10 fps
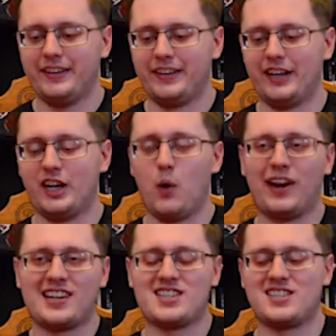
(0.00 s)
we
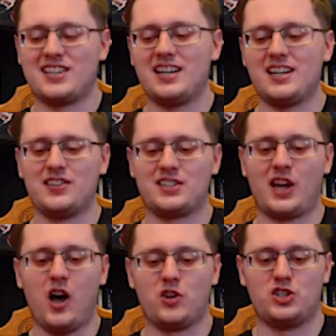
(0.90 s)
get to see these
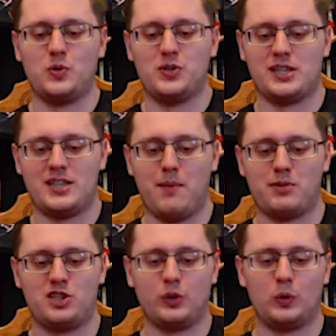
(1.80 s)
college students
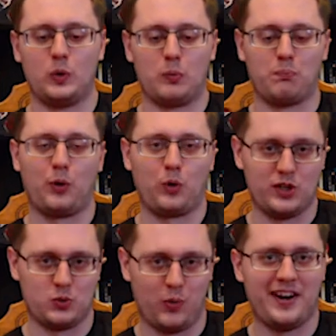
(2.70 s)
attempt to murder
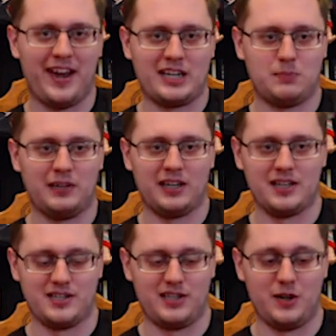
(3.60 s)
these rednecks
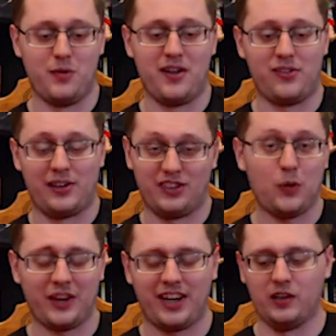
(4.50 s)
because, they think they're
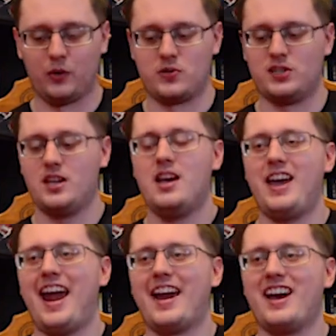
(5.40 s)
the killers.
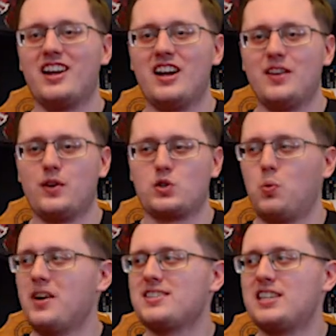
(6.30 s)
And there's
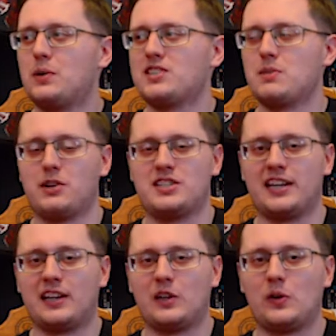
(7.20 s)
one sequence in
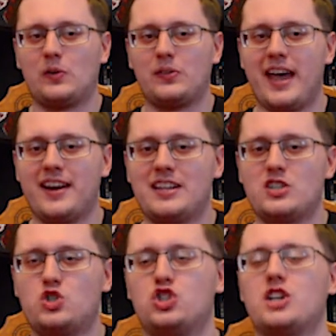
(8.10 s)
particular that
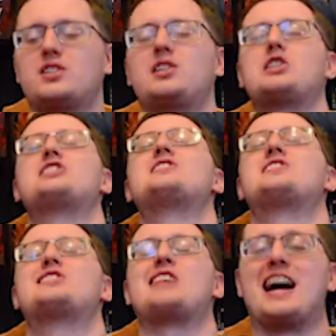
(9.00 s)
is just
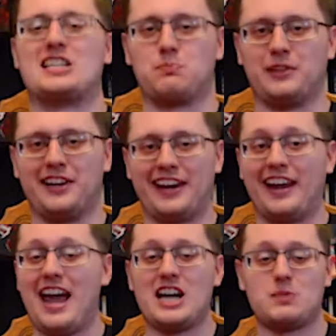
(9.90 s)
side-splitting.
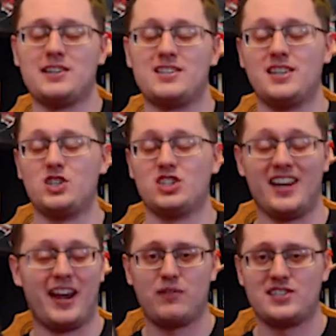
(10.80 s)
It has me in stitches
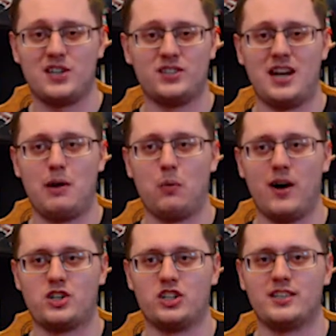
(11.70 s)
every single time I
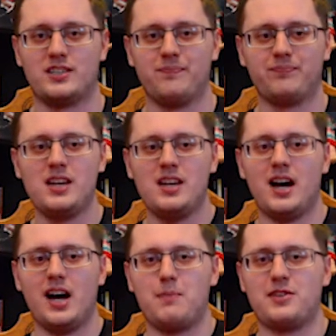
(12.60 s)
watch it.
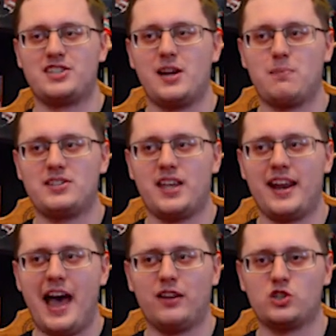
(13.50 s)
The setup is
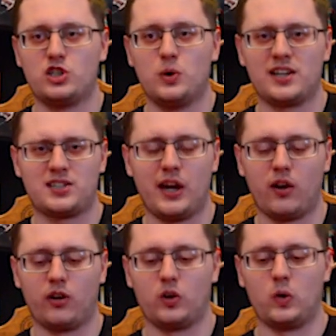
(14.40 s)
that Alan Tudyk's
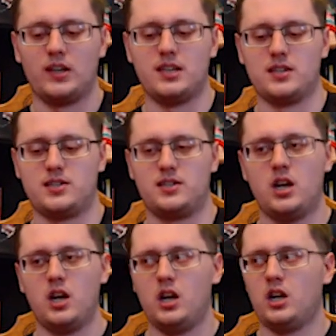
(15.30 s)
character
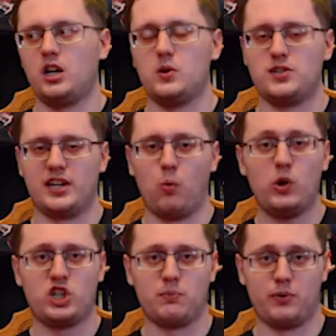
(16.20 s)
is using a
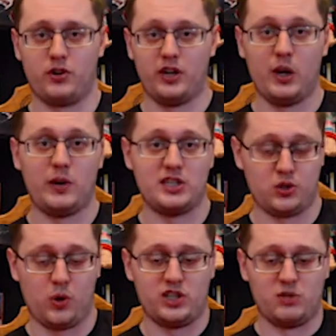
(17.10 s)
wood chipper. He's
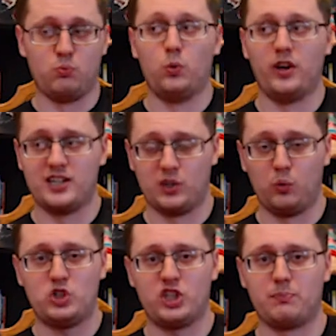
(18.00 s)
throwing some wood into the
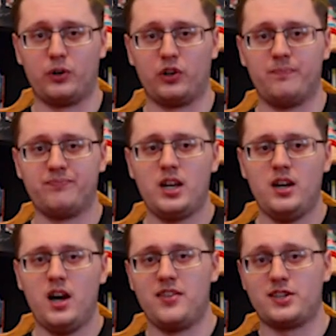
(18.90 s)
wood chipper.
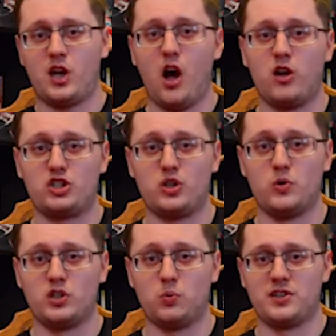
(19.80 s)
This college
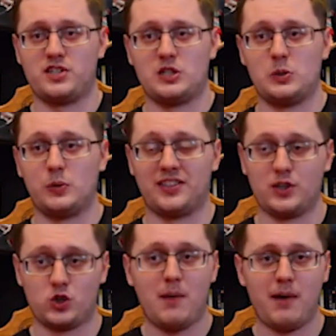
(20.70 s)
student wants to get the
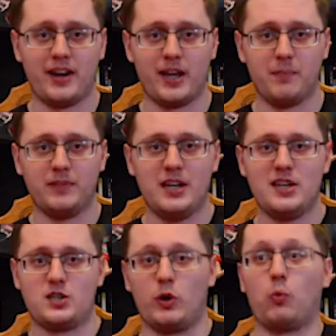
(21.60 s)
drop on him.
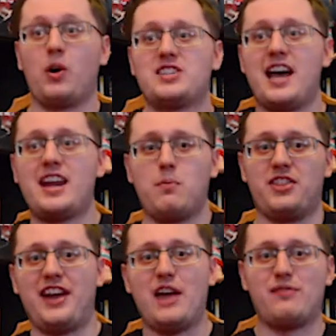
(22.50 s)
So he runs at him with
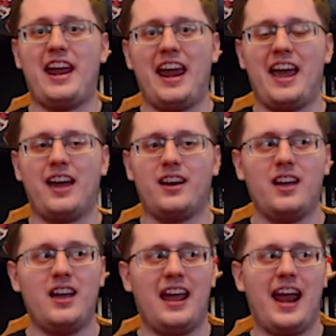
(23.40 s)
a knife in hand,
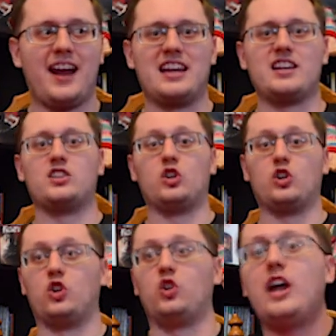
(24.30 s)
and he
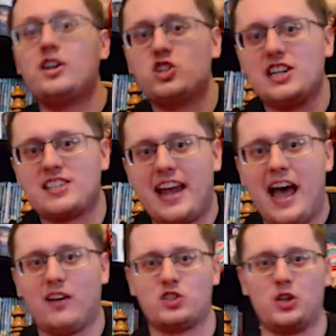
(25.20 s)
lunges at
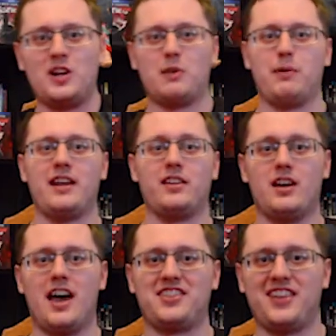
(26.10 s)
Alan Tudyk, but
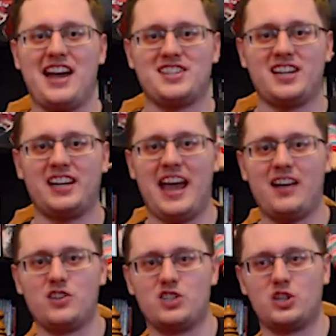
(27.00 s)
at the last second,
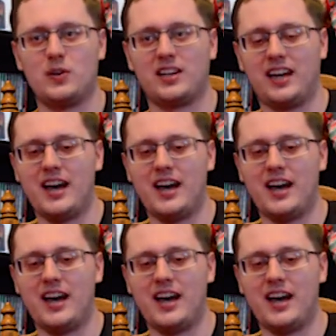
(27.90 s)
Alan Tudyk